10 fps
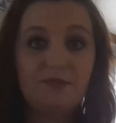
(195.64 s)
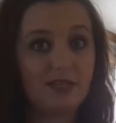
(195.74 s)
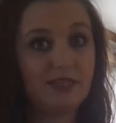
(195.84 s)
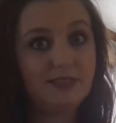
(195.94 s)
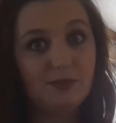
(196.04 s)
My
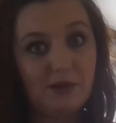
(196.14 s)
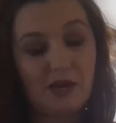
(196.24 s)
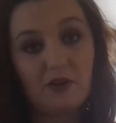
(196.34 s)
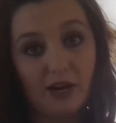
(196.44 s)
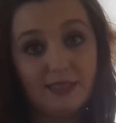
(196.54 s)
kids are
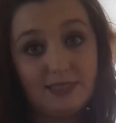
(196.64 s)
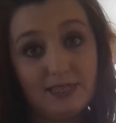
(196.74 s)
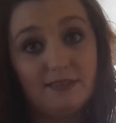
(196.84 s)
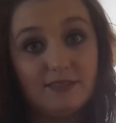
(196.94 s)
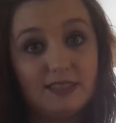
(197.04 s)
being
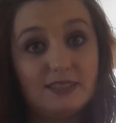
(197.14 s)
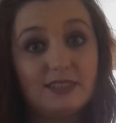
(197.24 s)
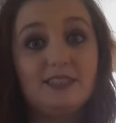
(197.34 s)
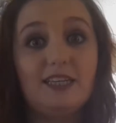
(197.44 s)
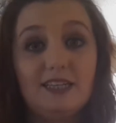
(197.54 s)
crazy. This
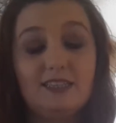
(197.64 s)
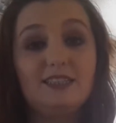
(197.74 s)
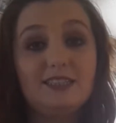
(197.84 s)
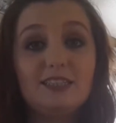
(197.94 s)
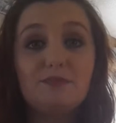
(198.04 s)
is
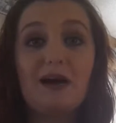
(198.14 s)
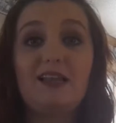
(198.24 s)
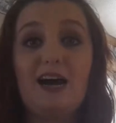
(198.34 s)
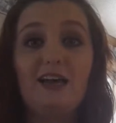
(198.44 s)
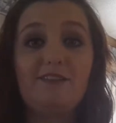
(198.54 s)
my
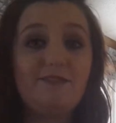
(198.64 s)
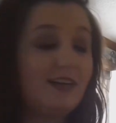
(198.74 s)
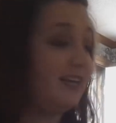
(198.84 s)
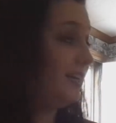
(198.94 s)
life in